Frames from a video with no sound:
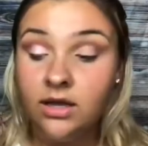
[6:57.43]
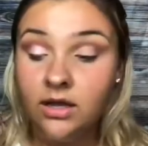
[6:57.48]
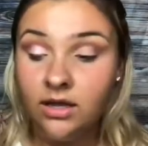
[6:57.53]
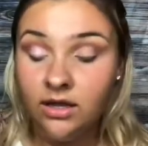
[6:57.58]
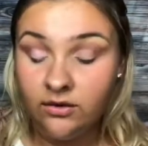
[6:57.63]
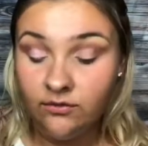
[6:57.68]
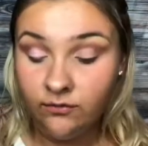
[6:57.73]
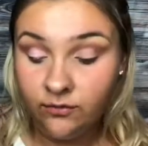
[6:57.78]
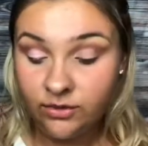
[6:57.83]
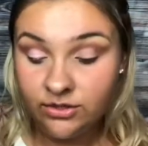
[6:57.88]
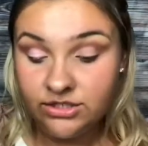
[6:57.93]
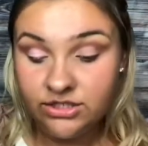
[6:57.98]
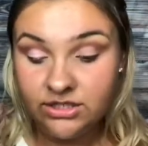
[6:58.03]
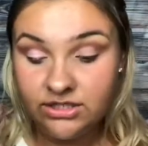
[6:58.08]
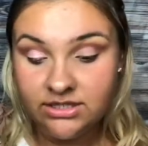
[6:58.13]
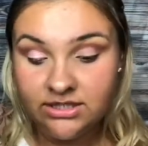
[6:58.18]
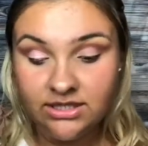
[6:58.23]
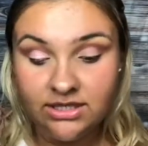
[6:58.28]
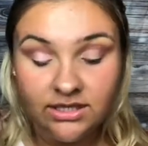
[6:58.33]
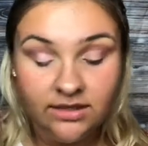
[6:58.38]

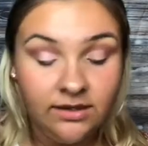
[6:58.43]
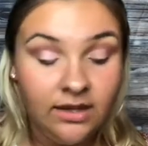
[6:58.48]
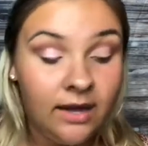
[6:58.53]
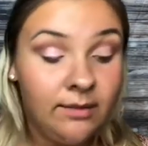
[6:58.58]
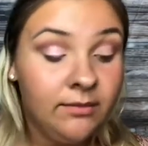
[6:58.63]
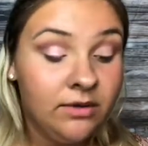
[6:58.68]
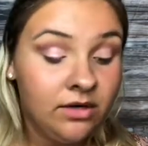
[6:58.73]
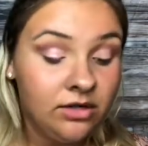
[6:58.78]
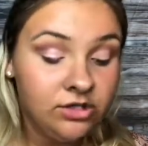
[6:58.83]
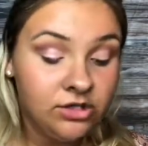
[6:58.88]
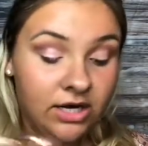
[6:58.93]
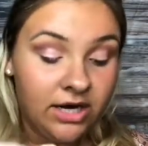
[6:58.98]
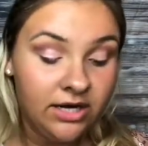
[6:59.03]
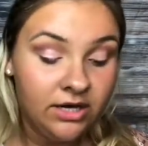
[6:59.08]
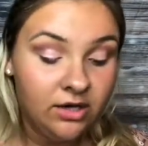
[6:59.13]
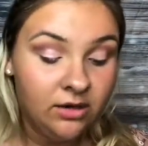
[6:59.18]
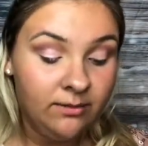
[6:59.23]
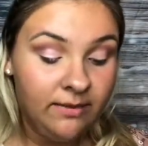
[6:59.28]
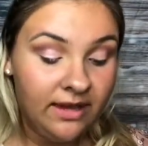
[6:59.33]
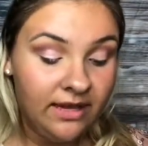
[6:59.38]
unfortunately, I'm gonna try to
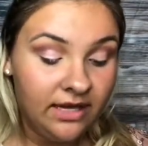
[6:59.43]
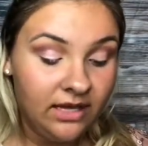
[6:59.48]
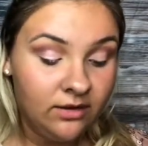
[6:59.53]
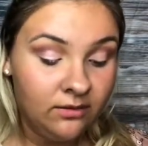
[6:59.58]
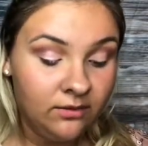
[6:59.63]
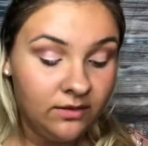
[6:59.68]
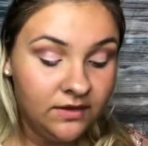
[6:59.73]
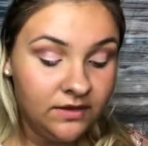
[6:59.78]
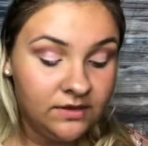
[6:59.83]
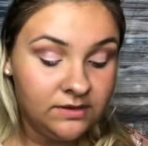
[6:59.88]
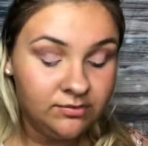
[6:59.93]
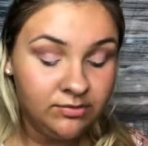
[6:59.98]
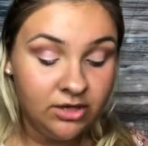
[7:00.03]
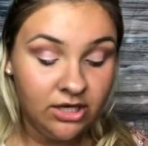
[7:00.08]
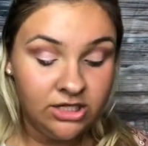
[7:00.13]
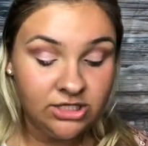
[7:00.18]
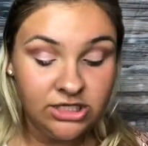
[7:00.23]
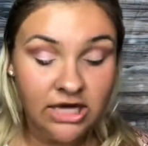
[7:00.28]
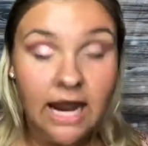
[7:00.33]
go back in with this brush.